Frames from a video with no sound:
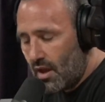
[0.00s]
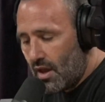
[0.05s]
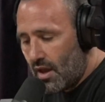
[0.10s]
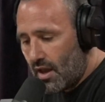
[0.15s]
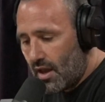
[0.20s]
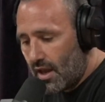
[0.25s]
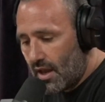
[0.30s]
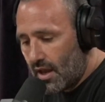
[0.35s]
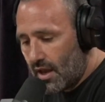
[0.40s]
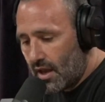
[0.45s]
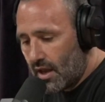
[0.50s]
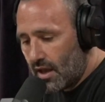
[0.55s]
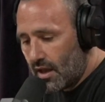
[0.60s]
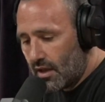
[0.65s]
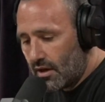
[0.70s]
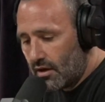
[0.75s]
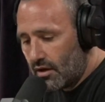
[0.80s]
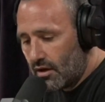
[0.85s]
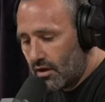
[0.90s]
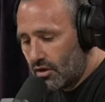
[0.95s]

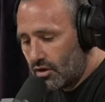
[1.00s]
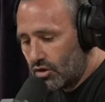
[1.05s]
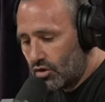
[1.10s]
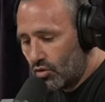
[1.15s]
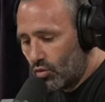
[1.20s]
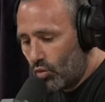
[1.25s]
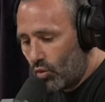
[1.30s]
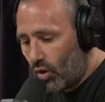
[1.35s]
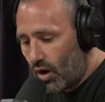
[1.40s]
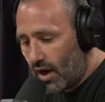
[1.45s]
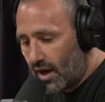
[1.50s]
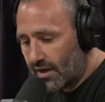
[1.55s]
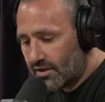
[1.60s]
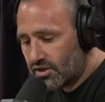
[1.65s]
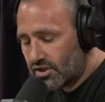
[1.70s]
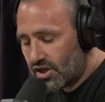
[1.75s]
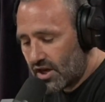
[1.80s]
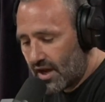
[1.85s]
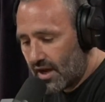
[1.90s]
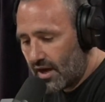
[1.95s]
And you
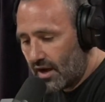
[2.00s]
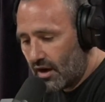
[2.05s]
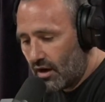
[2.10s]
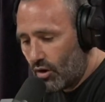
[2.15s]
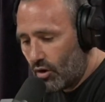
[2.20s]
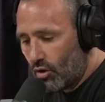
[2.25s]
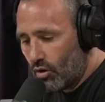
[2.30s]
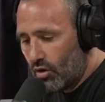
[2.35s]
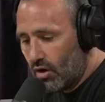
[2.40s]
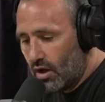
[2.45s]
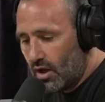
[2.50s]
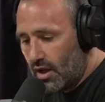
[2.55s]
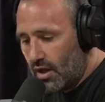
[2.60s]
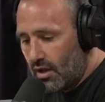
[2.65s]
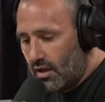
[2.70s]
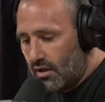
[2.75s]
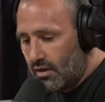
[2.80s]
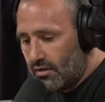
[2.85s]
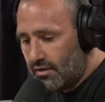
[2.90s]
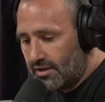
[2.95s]
watch how
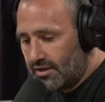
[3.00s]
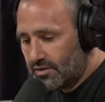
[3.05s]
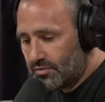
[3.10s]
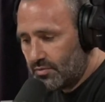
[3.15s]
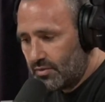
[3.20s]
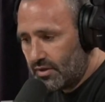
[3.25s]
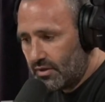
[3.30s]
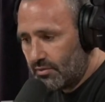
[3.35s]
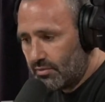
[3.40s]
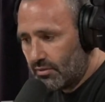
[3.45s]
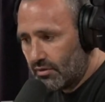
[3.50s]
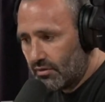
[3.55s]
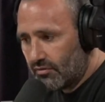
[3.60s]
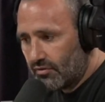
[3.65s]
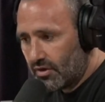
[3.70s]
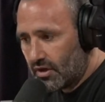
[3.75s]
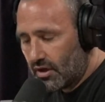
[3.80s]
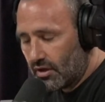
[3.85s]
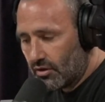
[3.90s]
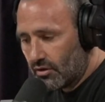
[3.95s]
these people of
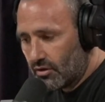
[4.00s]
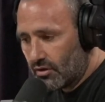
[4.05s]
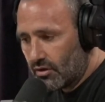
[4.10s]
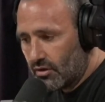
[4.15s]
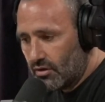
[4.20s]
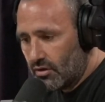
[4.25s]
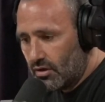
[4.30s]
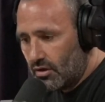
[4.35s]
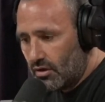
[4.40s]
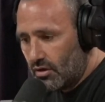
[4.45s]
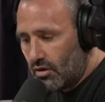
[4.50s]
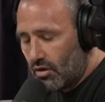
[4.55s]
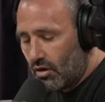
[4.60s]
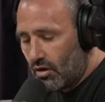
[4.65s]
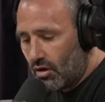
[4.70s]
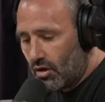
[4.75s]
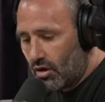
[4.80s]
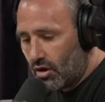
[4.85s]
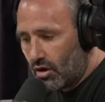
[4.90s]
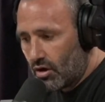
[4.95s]
color
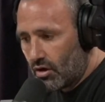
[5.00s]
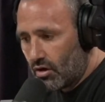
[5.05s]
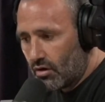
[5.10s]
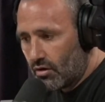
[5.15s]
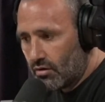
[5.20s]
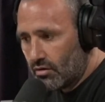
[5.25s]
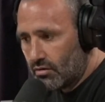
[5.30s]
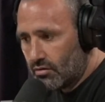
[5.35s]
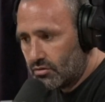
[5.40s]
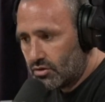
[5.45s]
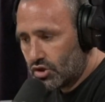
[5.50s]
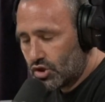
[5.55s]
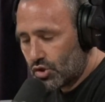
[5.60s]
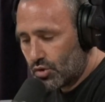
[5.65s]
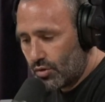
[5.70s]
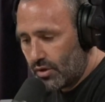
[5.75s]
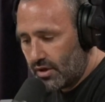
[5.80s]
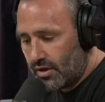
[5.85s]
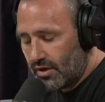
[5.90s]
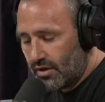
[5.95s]
are
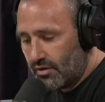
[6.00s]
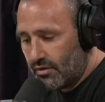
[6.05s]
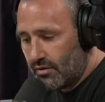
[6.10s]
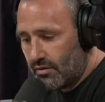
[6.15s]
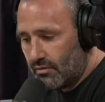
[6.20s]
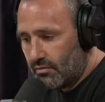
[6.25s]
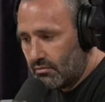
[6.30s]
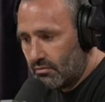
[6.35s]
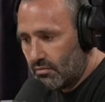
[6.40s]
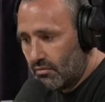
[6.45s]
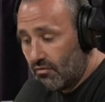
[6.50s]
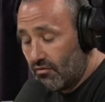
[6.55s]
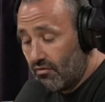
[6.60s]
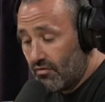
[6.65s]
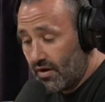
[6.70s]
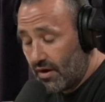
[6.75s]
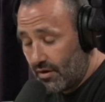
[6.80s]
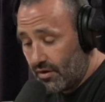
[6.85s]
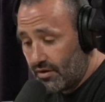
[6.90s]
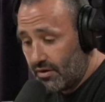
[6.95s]
treated
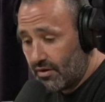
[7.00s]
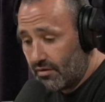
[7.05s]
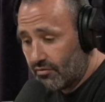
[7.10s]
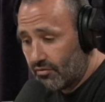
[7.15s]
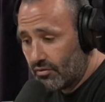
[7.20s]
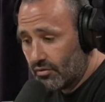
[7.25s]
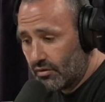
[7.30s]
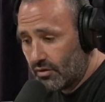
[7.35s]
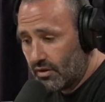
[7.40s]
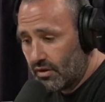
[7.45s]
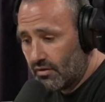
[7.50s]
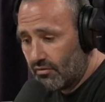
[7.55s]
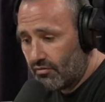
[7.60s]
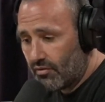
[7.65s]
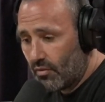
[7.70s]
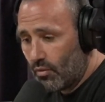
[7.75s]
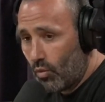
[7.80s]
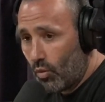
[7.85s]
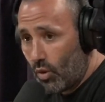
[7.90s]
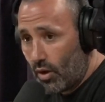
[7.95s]
very differently
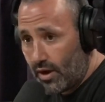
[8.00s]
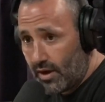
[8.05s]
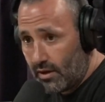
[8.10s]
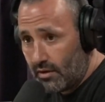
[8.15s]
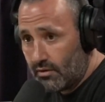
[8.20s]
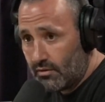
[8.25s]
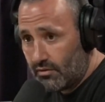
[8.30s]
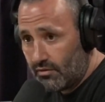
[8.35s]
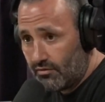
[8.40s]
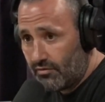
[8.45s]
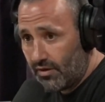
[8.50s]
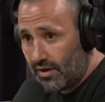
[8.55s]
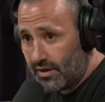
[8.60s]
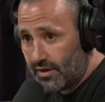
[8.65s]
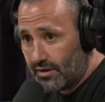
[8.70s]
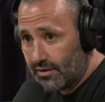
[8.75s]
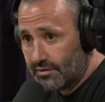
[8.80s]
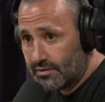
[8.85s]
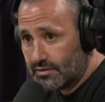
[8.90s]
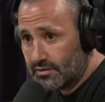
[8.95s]
from white
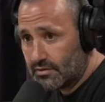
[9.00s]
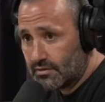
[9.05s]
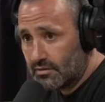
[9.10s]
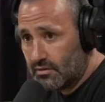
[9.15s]
defendants.